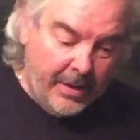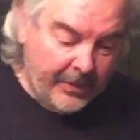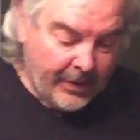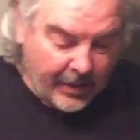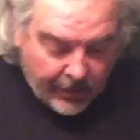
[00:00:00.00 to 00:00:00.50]

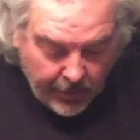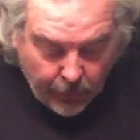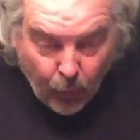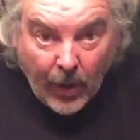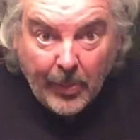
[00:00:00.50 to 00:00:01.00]

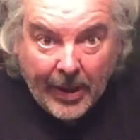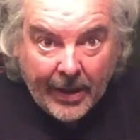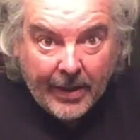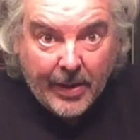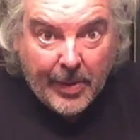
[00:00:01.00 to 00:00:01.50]
It's well
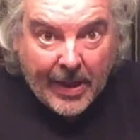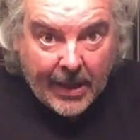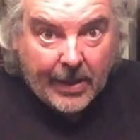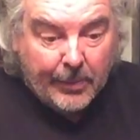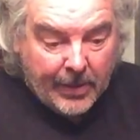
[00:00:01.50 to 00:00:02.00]
padded on the
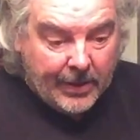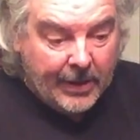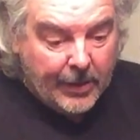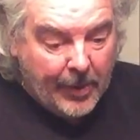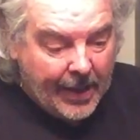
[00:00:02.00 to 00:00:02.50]
back, but
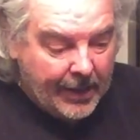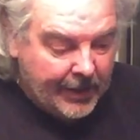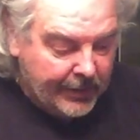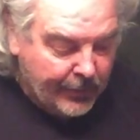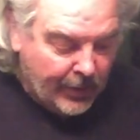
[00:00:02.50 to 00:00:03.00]
yet the padding
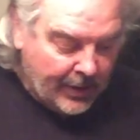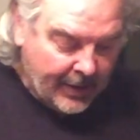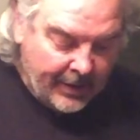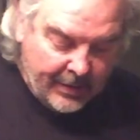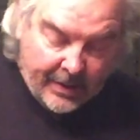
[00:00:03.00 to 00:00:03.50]
is very
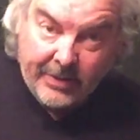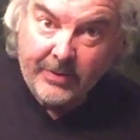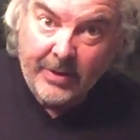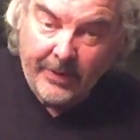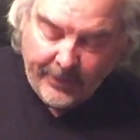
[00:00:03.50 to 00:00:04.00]
light, yet
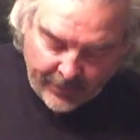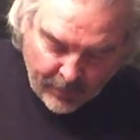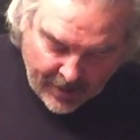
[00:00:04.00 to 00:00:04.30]
stiff as